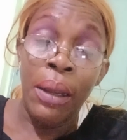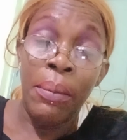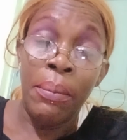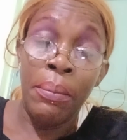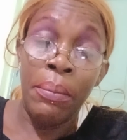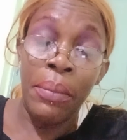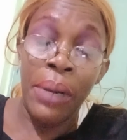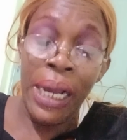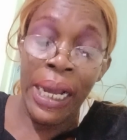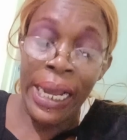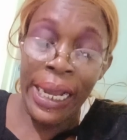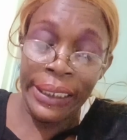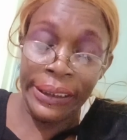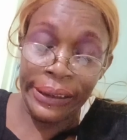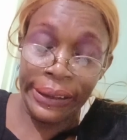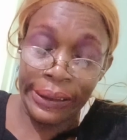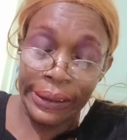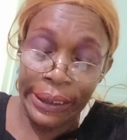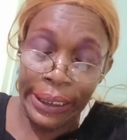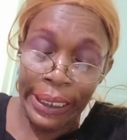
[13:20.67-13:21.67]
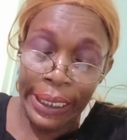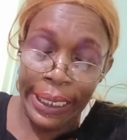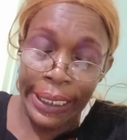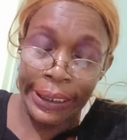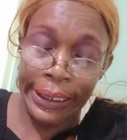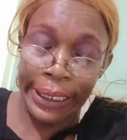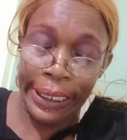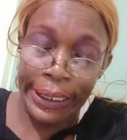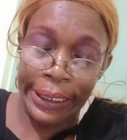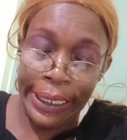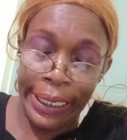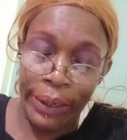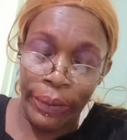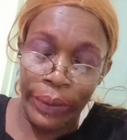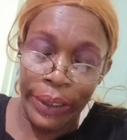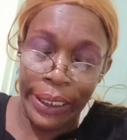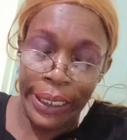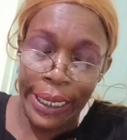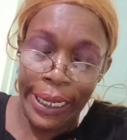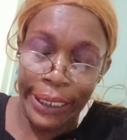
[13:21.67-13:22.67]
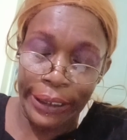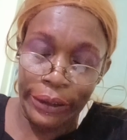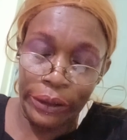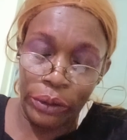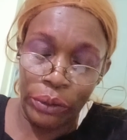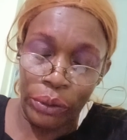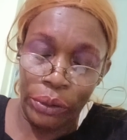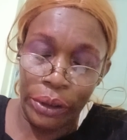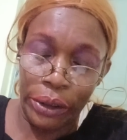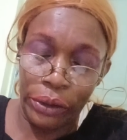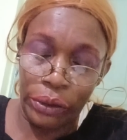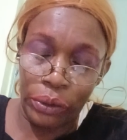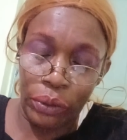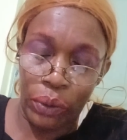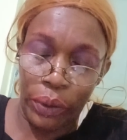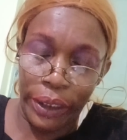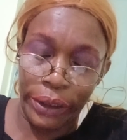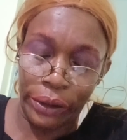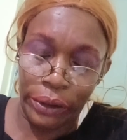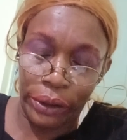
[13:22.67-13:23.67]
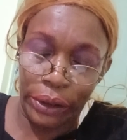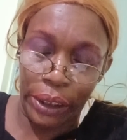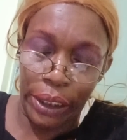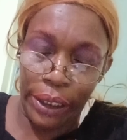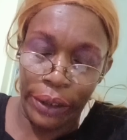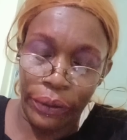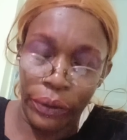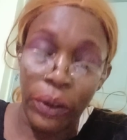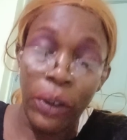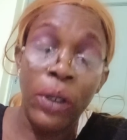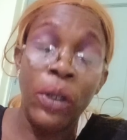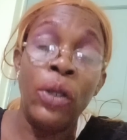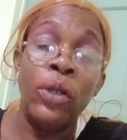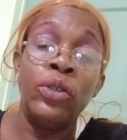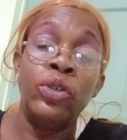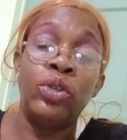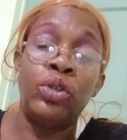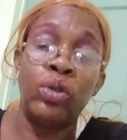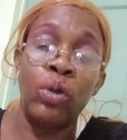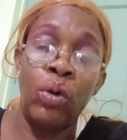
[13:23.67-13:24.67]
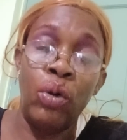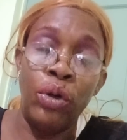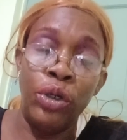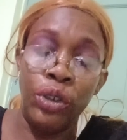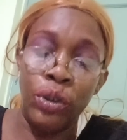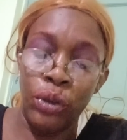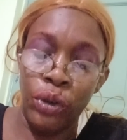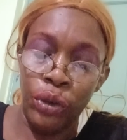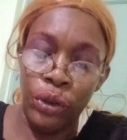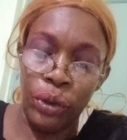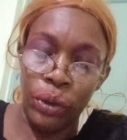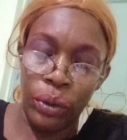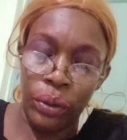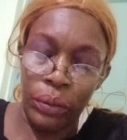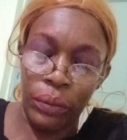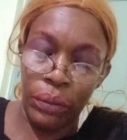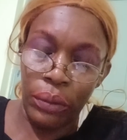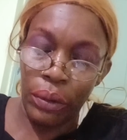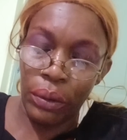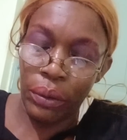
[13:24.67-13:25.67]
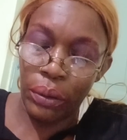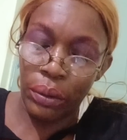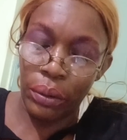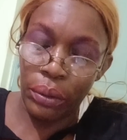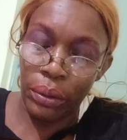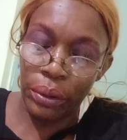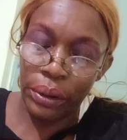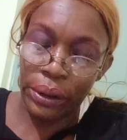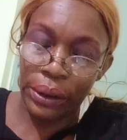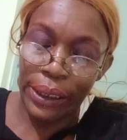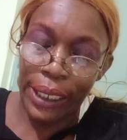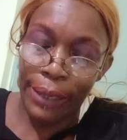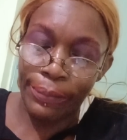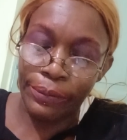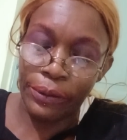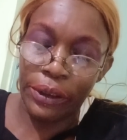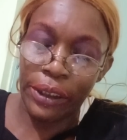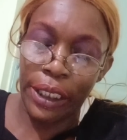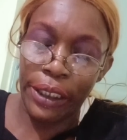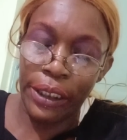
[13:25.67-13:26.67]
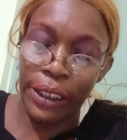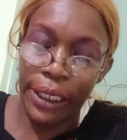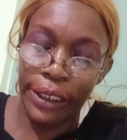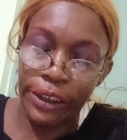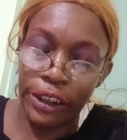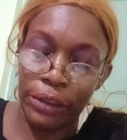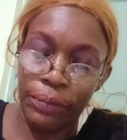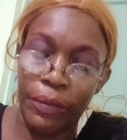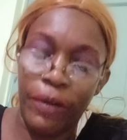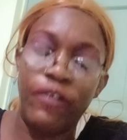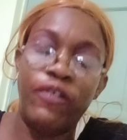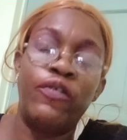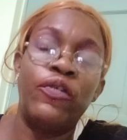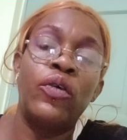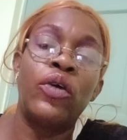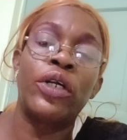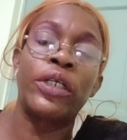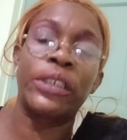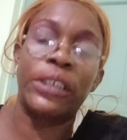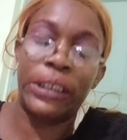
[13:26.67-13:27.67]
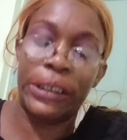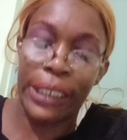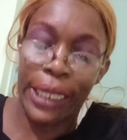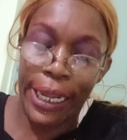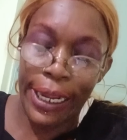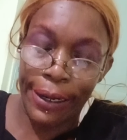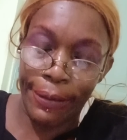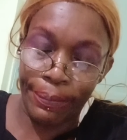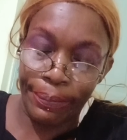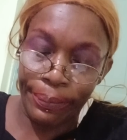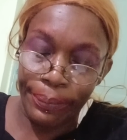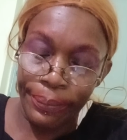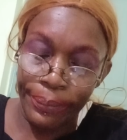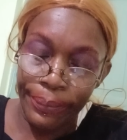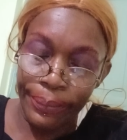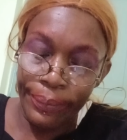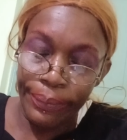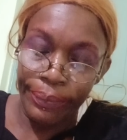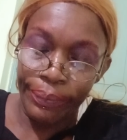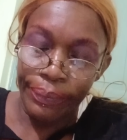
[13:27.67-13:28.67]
Marcia, again, I will ask you this question. Do you... Stop say yes before time.